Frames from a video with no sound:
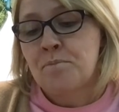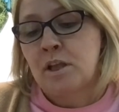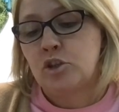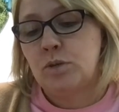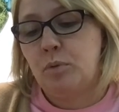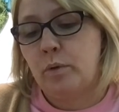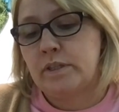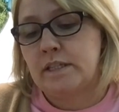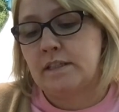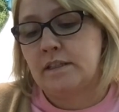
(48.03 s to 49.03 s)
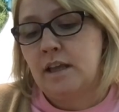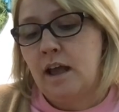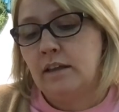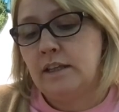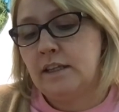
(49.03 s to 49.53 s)
She pointed.
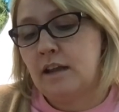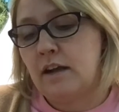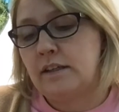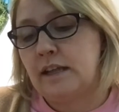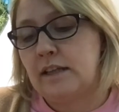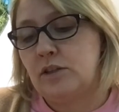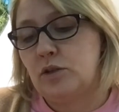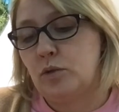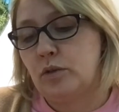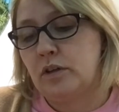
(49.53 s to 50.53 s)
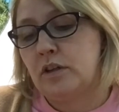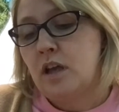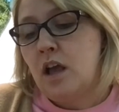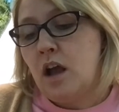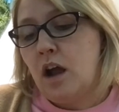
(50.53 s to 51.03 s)
Aaliyah nodded and detoured
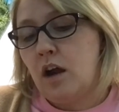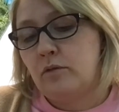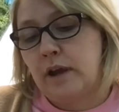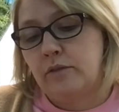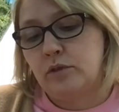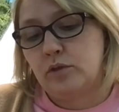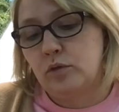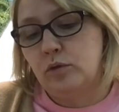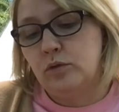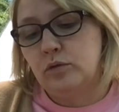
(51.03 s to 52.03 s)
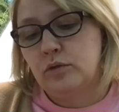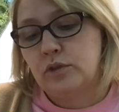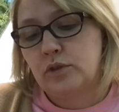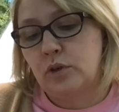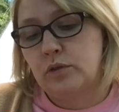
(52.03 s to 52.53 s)
around the school,
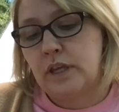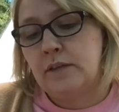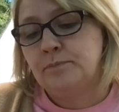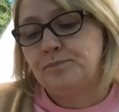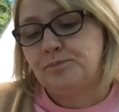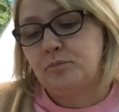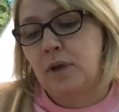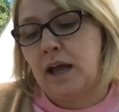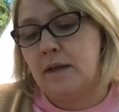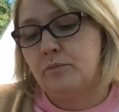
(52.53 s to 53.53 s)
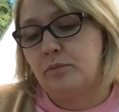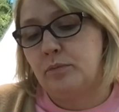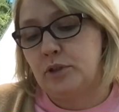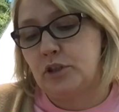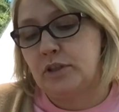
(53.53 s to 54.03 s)
skulking behind
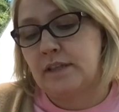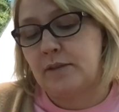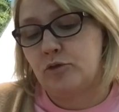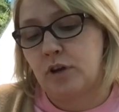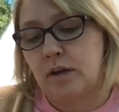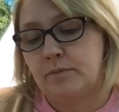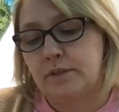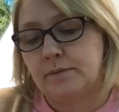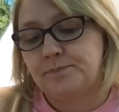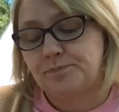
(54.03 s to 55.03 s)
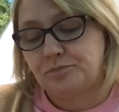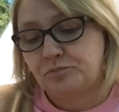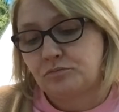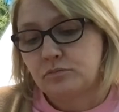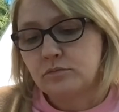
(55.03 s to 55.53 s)
bushes and shrubs.
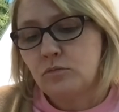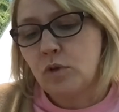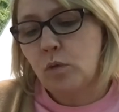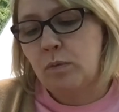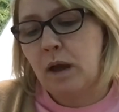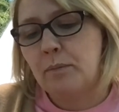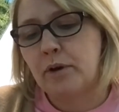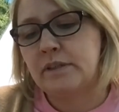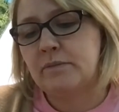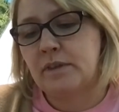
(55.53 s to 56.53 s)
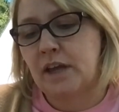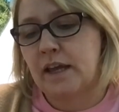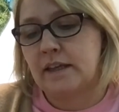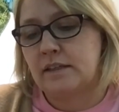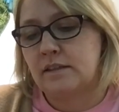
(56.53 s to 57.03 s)
What about Percy
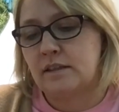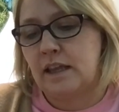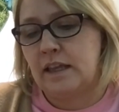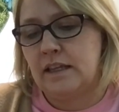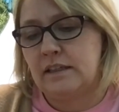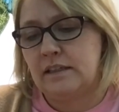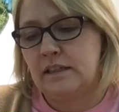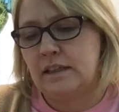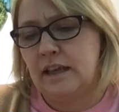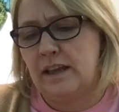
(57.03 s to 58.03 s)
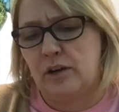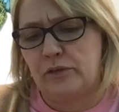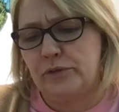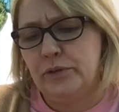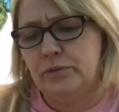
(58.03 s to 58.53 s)
Matthias and our
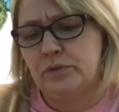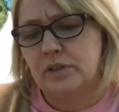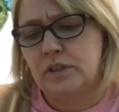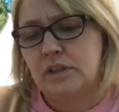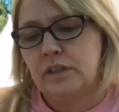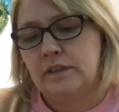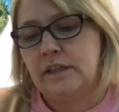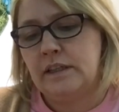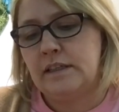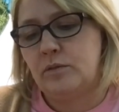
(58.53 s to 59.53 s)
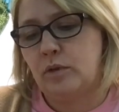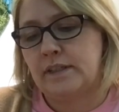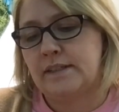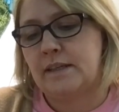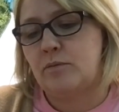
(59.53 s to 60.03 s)
food? Nina didn't want to
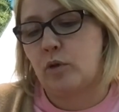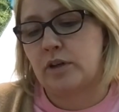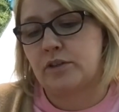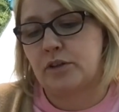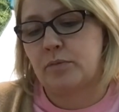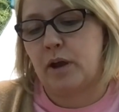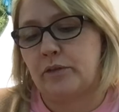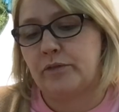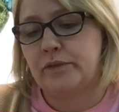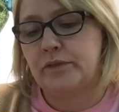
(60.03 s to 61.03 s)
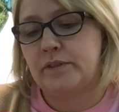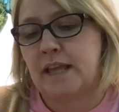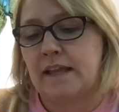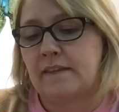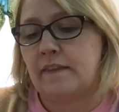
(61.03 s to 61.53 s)
seem more concerned about food
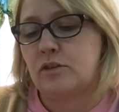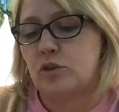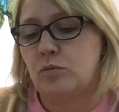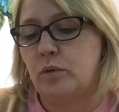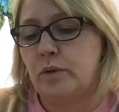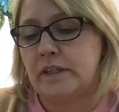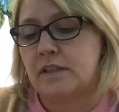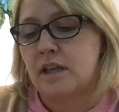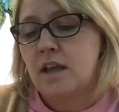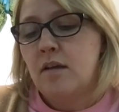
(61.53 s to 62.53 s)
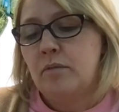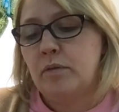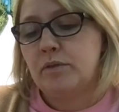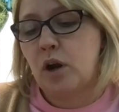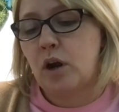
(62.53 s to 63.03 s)
sack than the two boys, but it
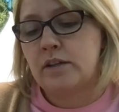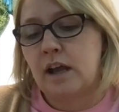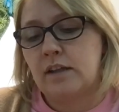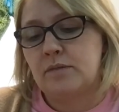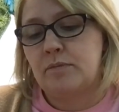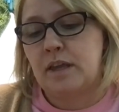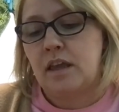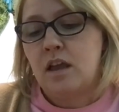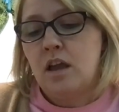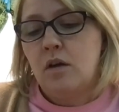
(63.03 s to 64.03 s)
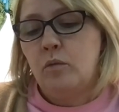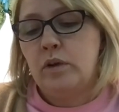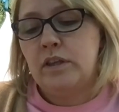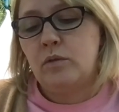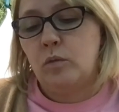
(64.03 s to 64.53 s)
was hard not to be,
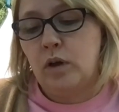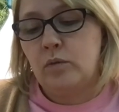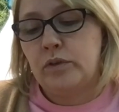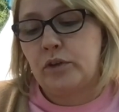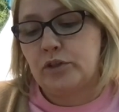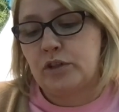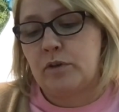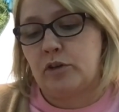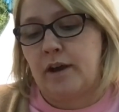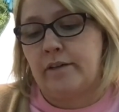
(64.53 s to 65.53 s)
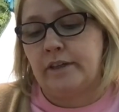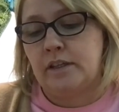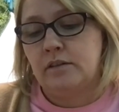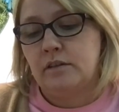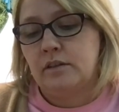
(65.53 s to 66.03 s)
with her stomach
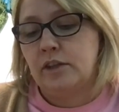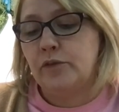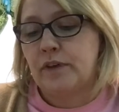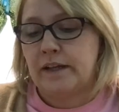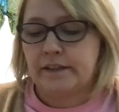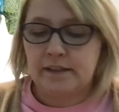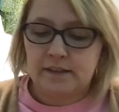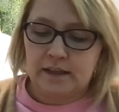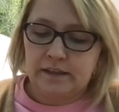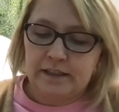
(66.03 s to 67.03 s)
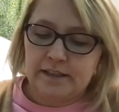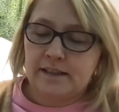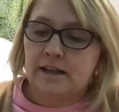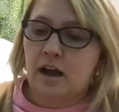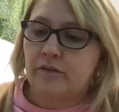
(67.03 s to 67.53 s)
growling. They'll find us, Aaliyah
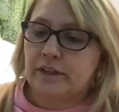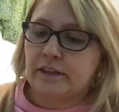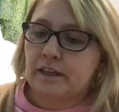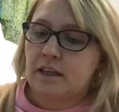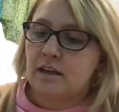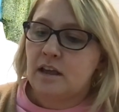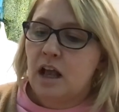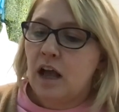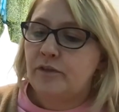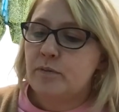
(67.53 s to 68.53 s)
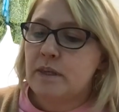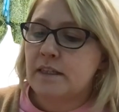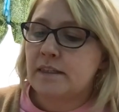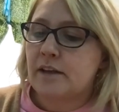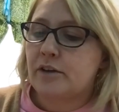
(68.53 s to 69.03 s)
said confidently. A few
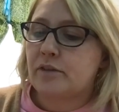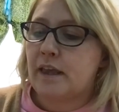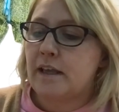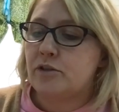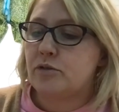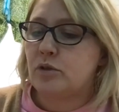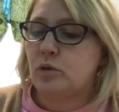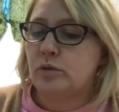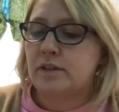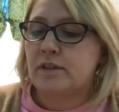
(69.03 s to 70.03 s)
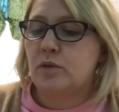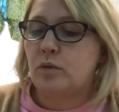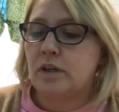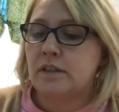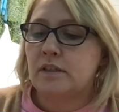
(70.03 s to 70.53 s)
minutes later, they entered the coolness of the
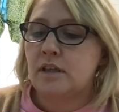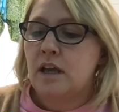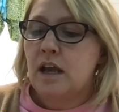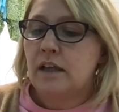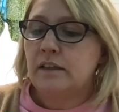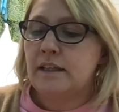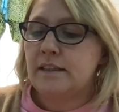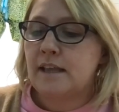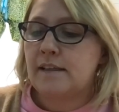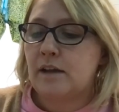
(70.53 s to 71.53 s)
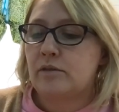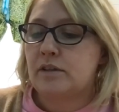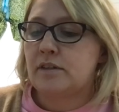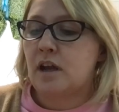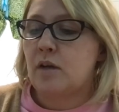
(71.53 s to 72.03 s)
woods. Aaliyah sat down on a
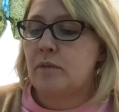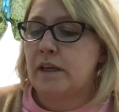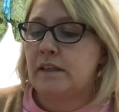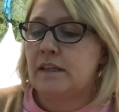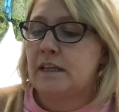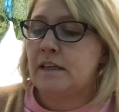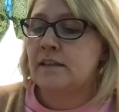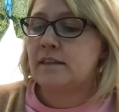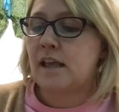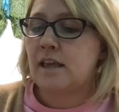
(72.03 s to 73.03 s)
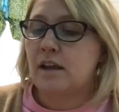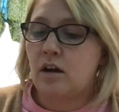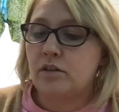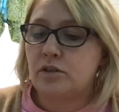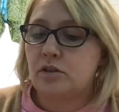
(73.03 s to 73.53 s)
stump, and Nina sank
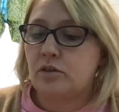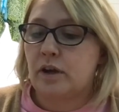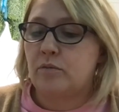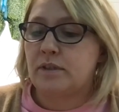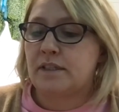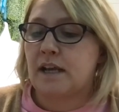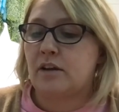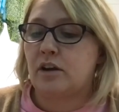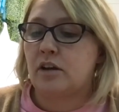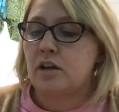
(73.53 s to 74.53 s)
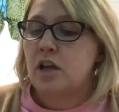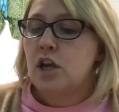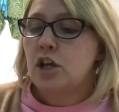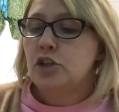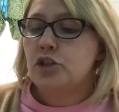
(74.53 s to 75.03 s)
onto the ground beside her.
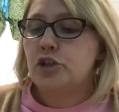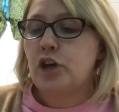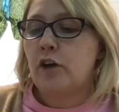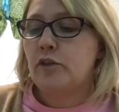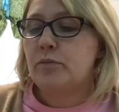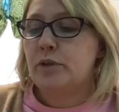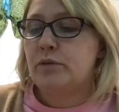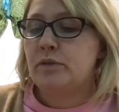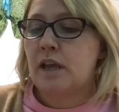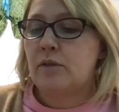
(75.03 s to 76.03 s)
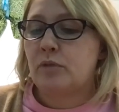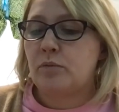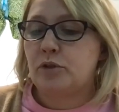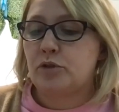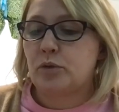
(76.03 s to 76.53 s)
She took off her boots and
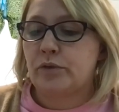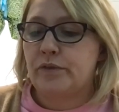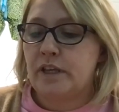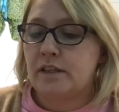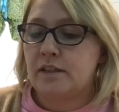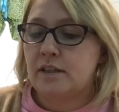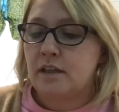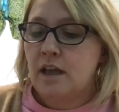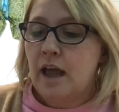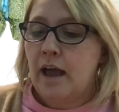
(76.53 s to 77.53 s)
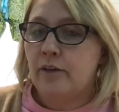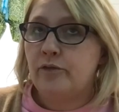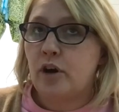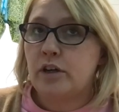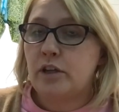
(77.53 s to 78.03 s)
rubbed her sore feet. How
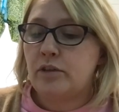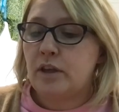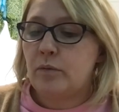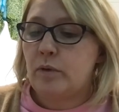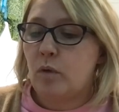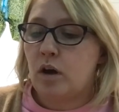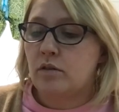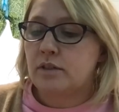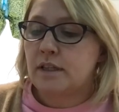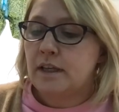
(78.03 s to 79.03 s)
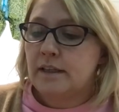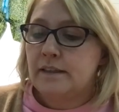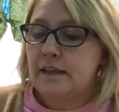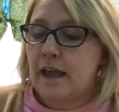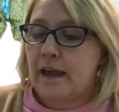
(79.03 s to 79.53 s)
far do you think we walked?
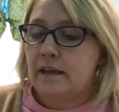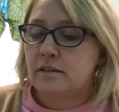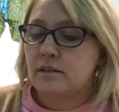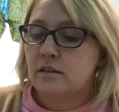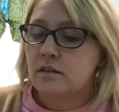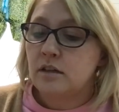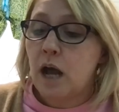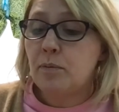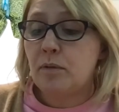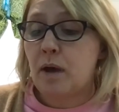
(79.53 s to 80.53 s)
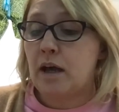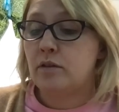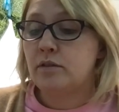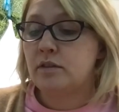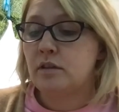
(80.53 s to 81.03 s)
Nina asked. Couple of
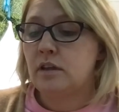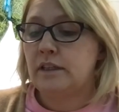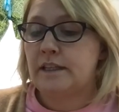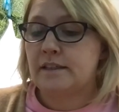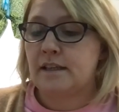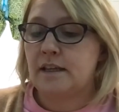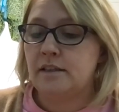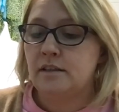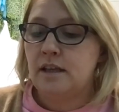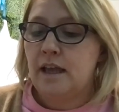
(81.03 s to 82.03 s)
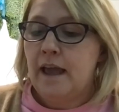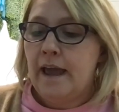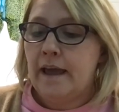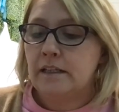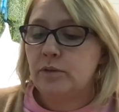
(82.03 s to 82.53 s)
miles, Aaliyah said.
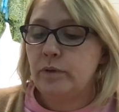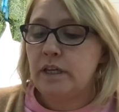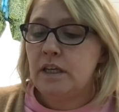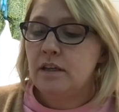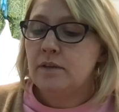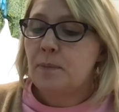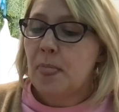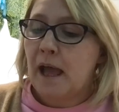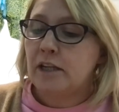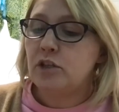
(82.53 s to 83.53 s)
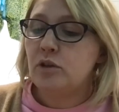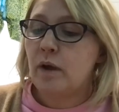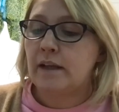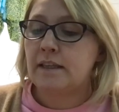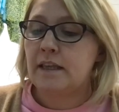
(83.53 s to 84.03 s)
How do we how do you know
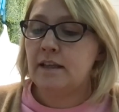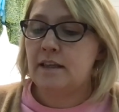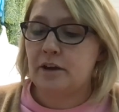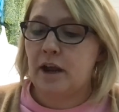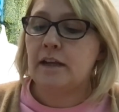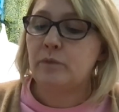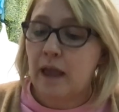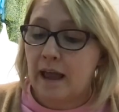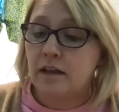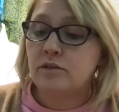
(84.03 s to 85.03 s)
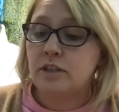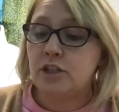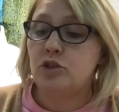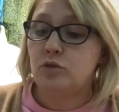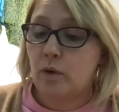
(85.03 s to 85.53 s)
how to get here? How
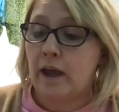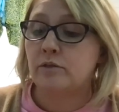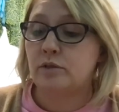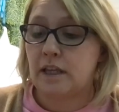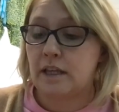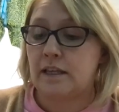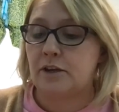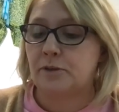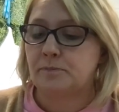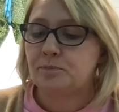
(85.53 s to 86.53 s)
did you know how to get here?